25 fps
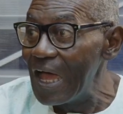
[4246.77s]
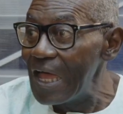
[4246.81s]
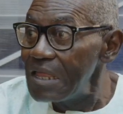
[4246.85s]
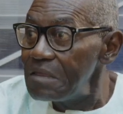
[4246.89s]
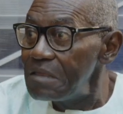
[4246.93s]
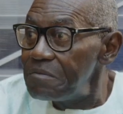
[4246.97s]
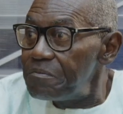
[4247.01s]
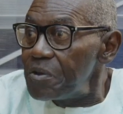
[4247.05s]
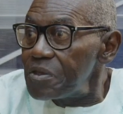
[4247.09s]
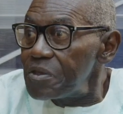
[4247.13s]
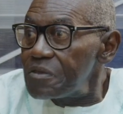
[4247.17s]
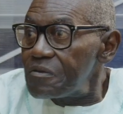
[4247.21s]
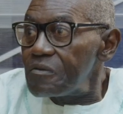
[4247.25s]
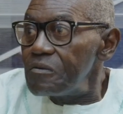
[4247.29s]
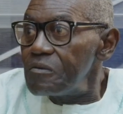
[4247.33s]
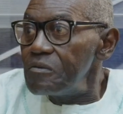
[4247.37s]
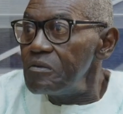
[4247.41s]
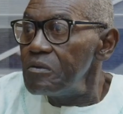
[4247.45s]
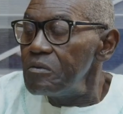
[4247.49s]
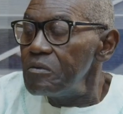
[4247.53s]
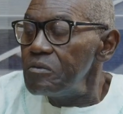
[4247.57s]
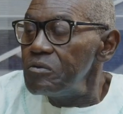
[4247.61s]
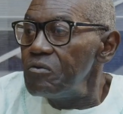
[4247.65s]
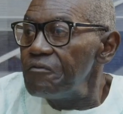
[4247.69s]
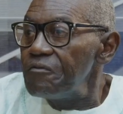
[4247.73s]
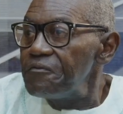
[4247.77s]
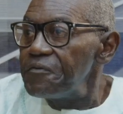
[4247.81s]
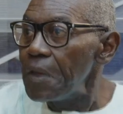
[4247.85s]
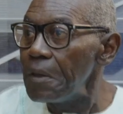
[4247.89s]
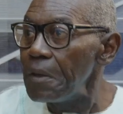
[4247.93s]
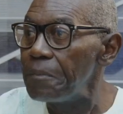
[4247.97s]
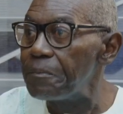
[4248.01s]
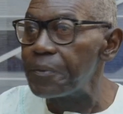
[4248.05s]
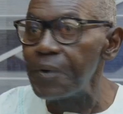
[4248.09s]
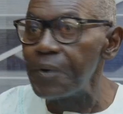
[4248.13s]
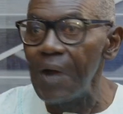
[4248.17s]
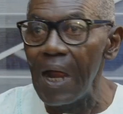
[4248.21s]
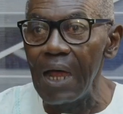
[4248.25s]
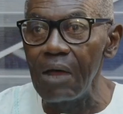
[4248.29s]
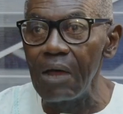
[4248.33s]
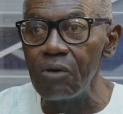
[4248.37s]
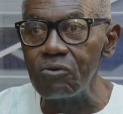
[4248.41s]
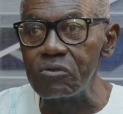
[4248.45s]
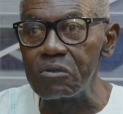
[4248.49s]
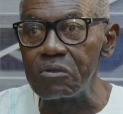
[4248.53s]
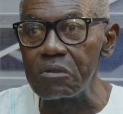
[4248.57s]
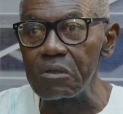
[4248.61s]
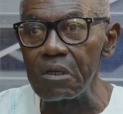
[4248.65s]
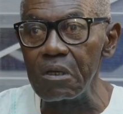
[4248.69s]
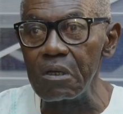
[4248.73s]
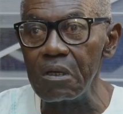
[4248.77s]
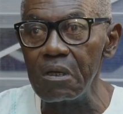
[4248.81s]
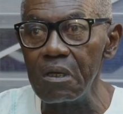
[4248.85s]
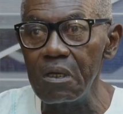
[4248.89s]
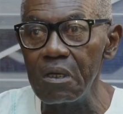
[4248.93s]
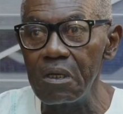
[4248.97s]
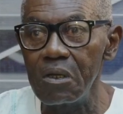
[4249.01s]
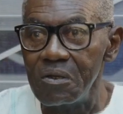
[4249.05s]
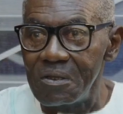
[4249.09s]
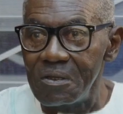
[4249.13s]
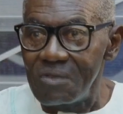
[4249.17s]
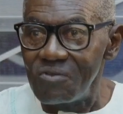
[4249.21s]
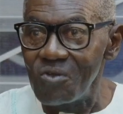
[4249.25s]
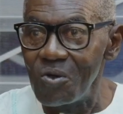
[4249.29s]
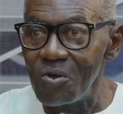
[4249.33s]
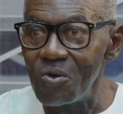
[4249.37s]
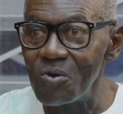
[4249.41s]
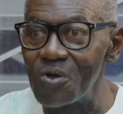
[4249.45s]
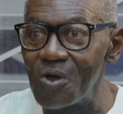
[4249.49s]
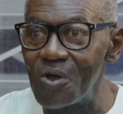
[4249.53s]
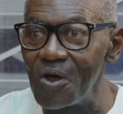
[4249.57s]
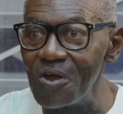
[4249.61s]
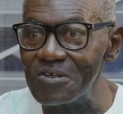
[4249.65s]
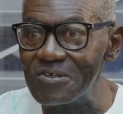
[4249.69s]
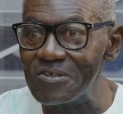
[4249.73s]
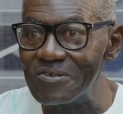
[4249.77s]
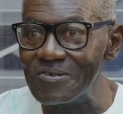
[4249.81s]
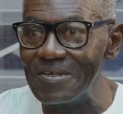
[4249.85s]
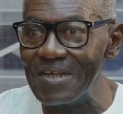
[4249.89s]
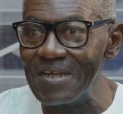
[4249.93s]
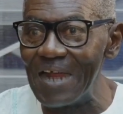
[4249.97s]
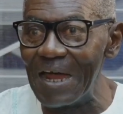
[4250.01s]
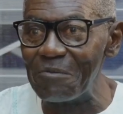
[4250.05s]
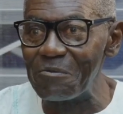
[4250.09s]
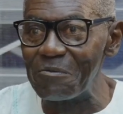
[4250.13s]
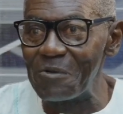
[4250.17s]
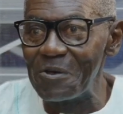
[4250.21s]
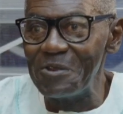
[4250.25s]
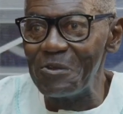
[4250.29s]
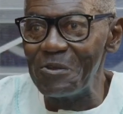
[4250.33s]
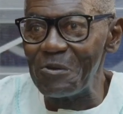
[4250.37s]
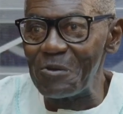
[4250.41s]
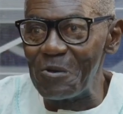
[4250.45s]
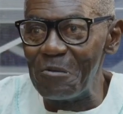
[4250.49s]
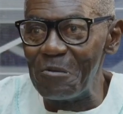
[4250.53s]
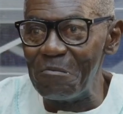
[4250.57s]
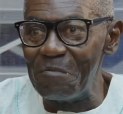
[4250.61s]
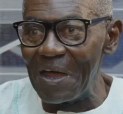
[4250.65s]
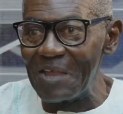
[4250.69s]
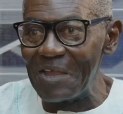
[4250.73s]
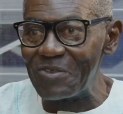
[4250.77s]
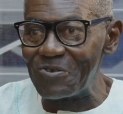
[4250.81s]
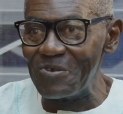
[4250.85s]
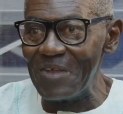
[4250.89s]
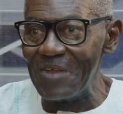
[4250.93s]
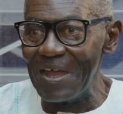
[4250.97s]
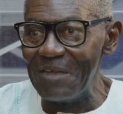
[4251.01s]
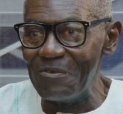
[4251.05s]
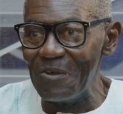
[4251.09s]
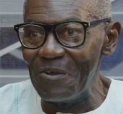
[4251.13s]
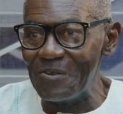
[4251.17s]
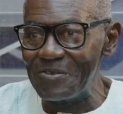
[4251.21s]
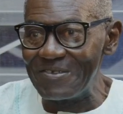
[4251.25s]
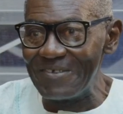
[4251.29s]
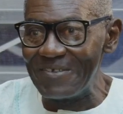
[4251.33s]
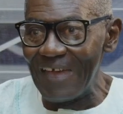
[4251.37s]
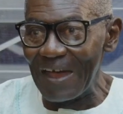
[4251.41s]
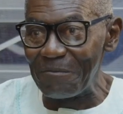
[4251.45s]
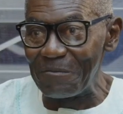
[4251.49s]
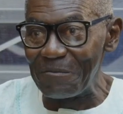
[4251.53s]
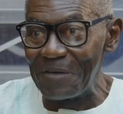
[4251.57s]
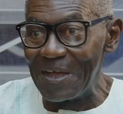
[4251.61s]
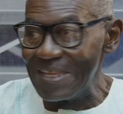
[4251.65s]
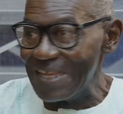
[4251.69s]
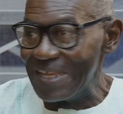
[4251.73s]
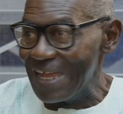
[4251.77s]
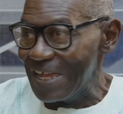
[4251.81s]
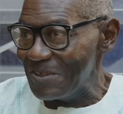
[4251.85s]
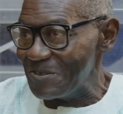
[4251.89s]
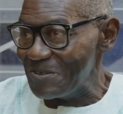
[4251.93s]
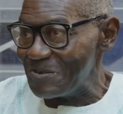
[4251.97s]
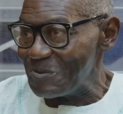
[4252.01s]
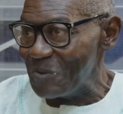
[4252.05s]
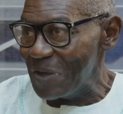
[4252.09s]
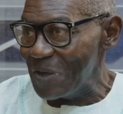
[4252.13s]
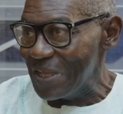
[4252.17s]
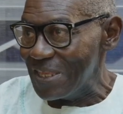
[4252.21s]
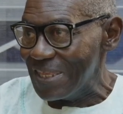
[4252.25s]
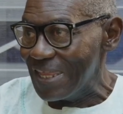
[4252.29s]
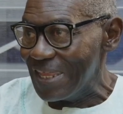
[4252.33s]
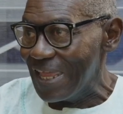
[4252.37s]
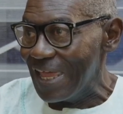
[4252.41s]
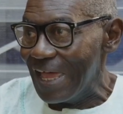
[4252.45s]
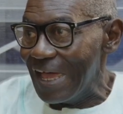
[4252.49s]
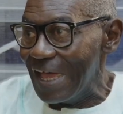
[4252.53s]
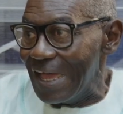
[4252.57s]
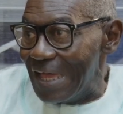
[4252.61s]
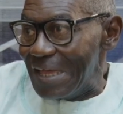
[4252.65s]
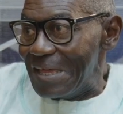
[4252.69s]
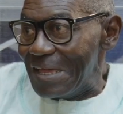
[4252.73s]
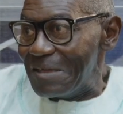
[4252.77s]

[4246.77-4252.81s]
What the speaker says: But you felt proud. You know, this is your own country. I'm going to go back to that. Not Japan. I just went there.